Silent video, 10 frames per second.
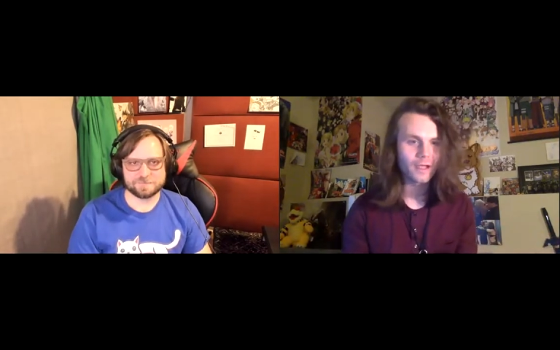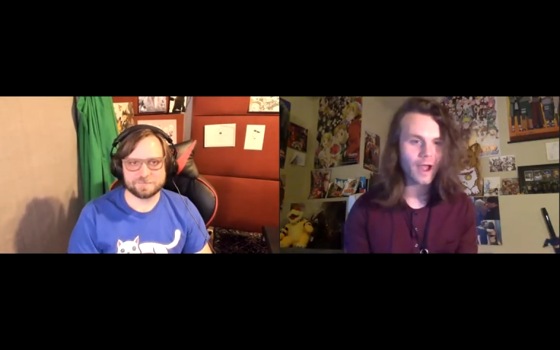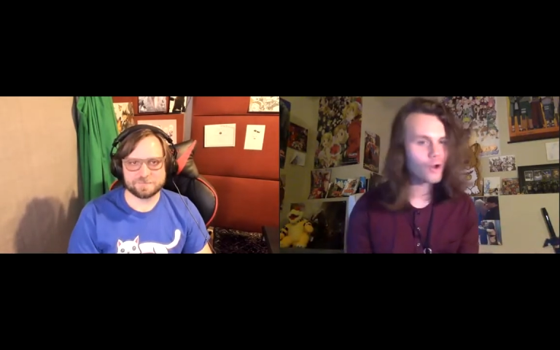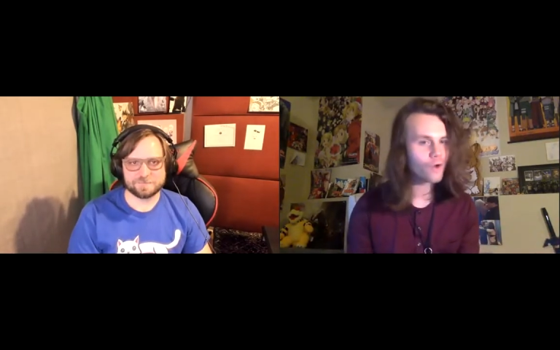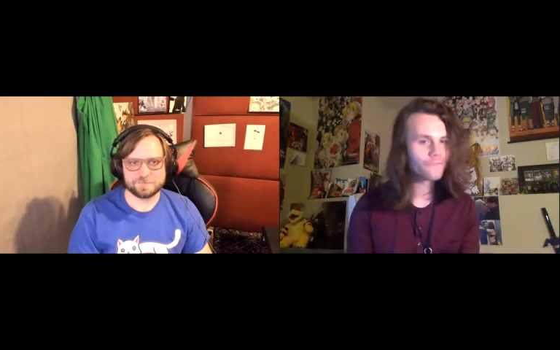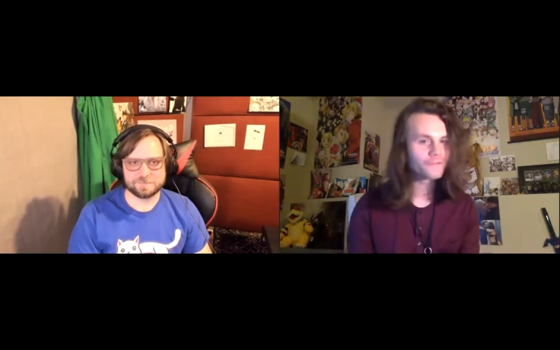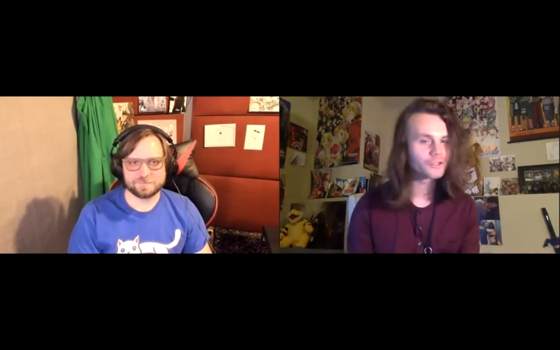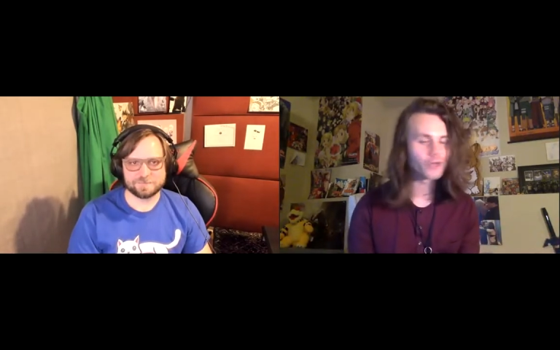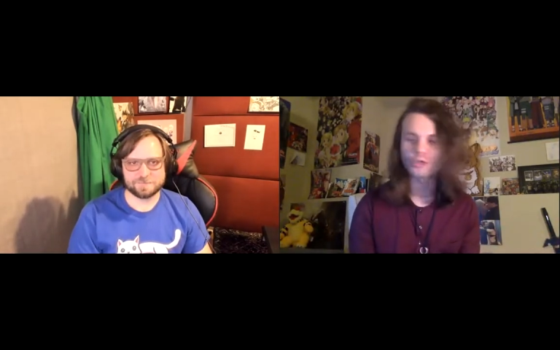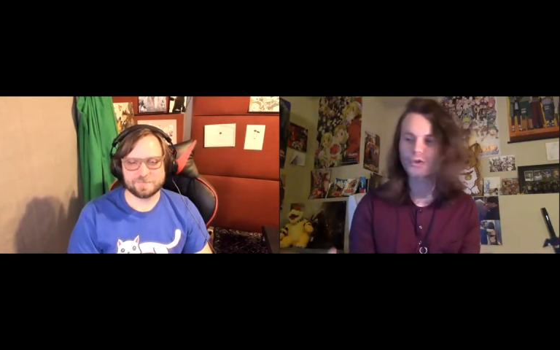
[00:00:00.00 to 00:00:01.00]
Speaker 1: I don't know if
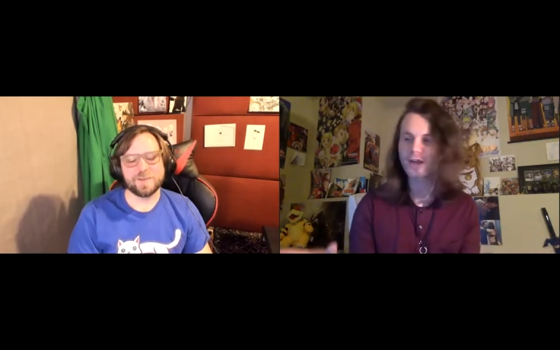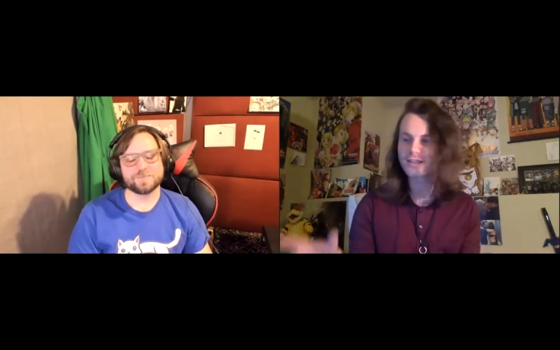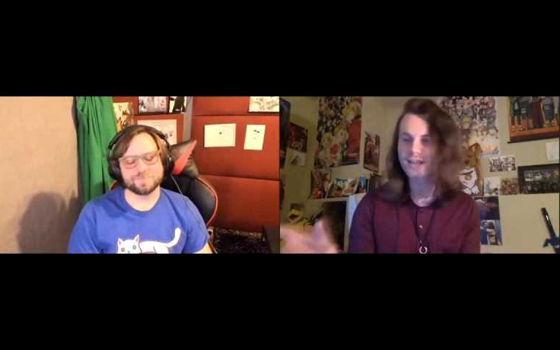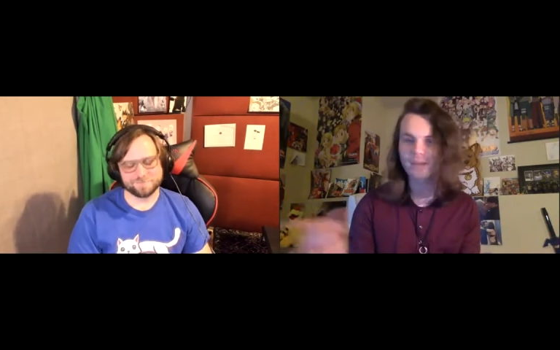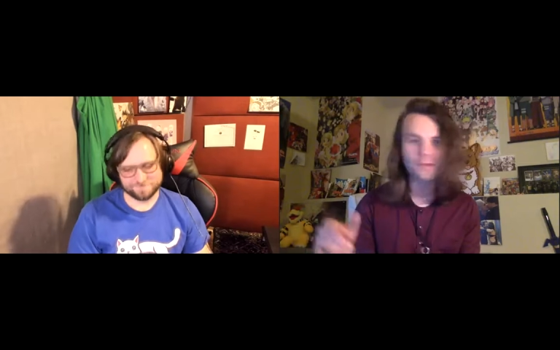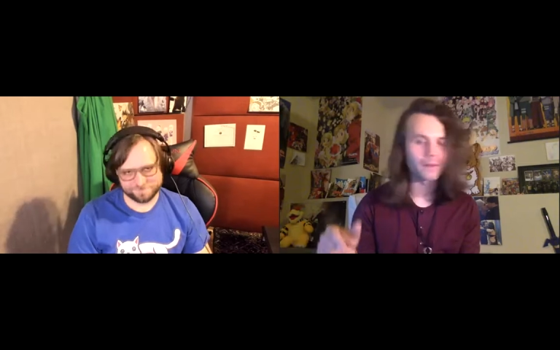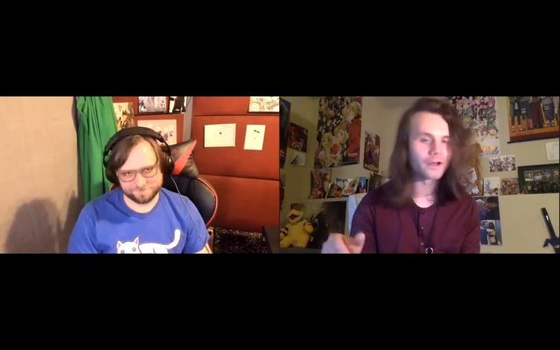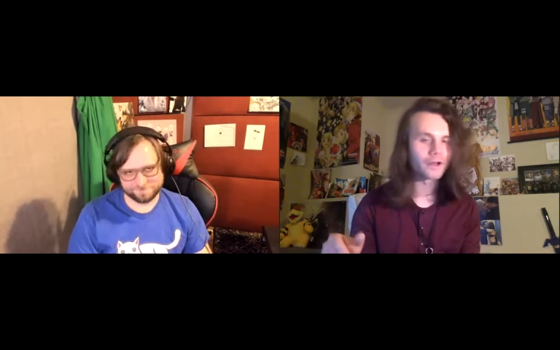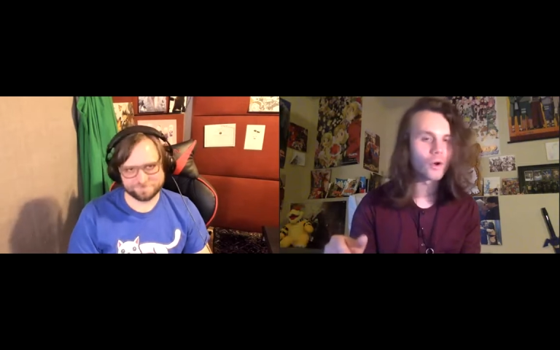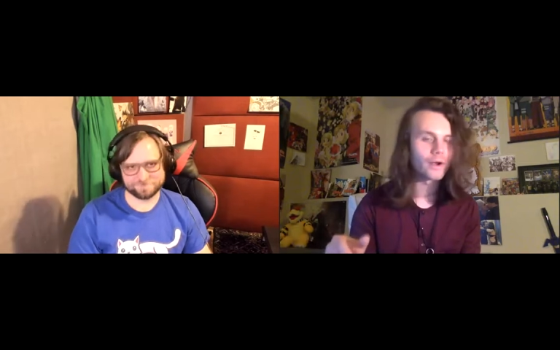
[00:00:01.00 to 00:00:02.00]
JoJo train's a thing, but I'm
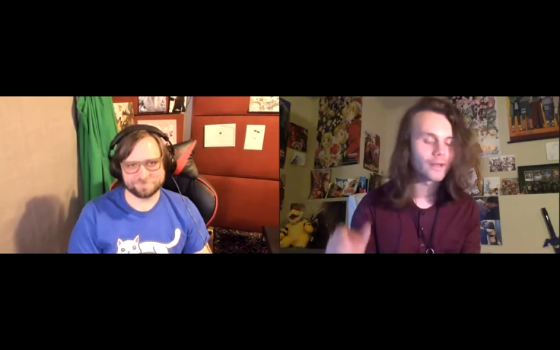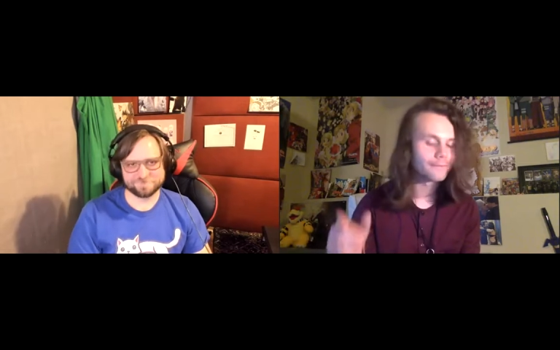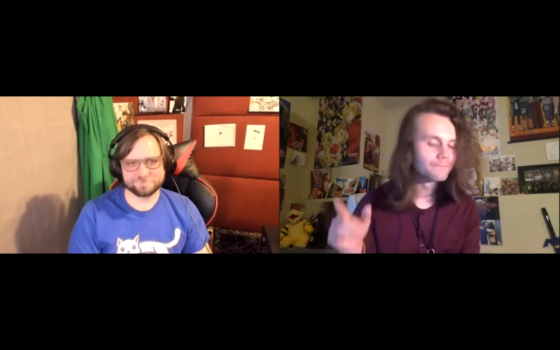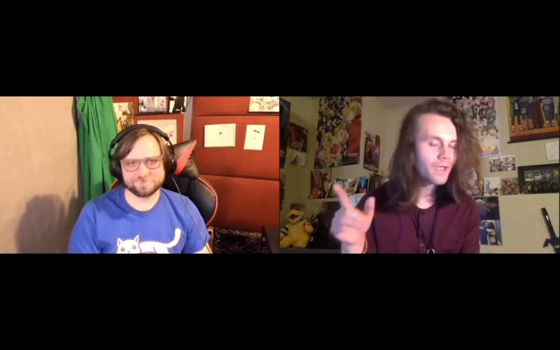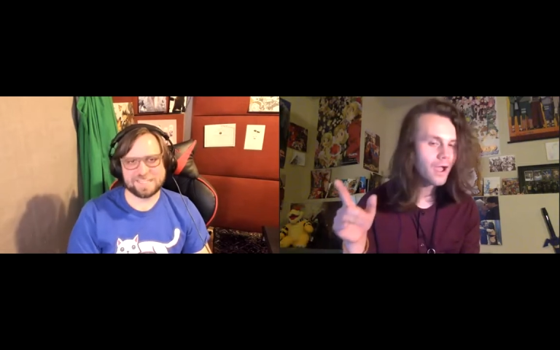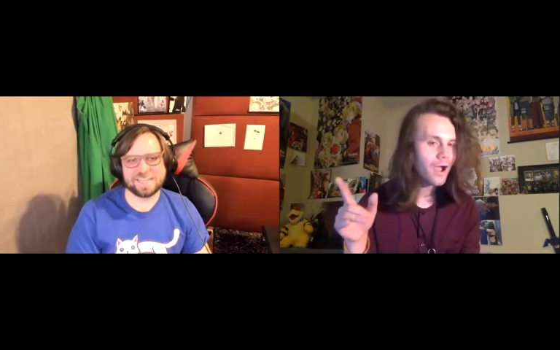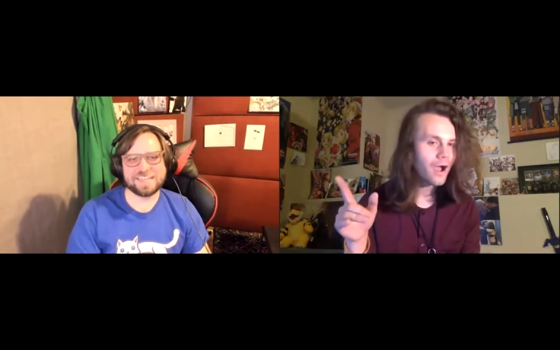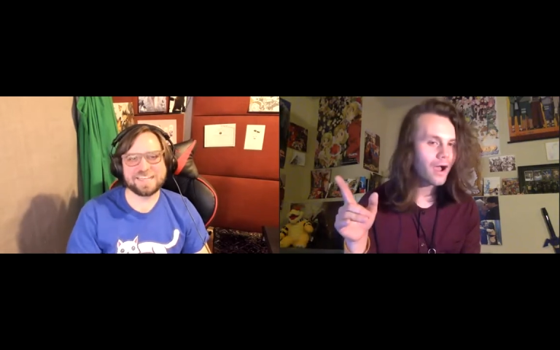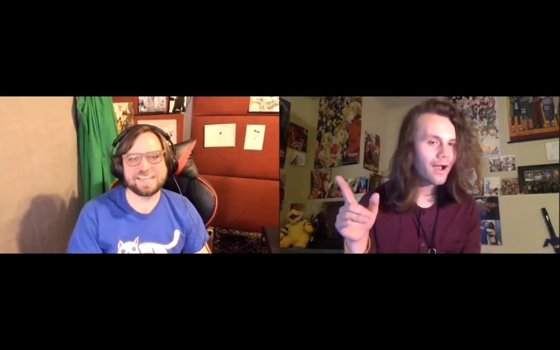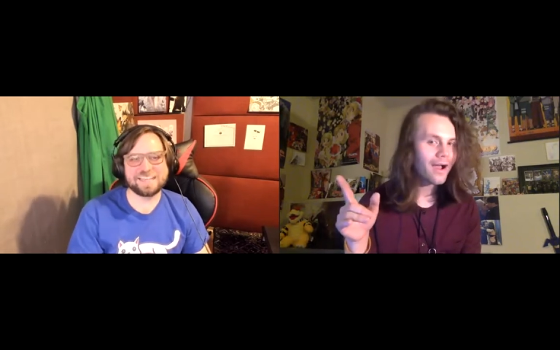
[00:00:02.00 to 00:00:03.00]
going to coin
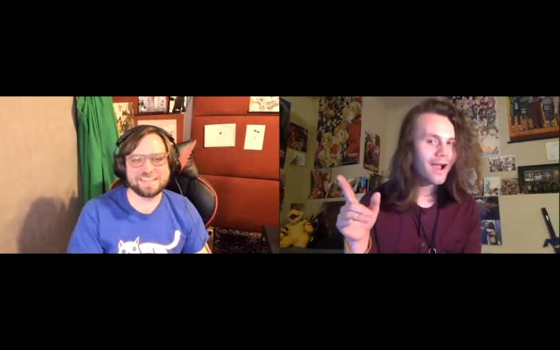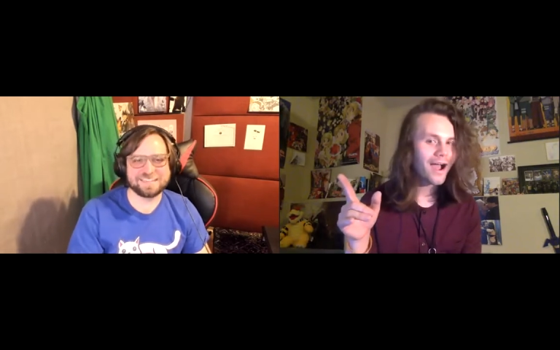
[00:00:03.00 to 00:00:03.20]
it.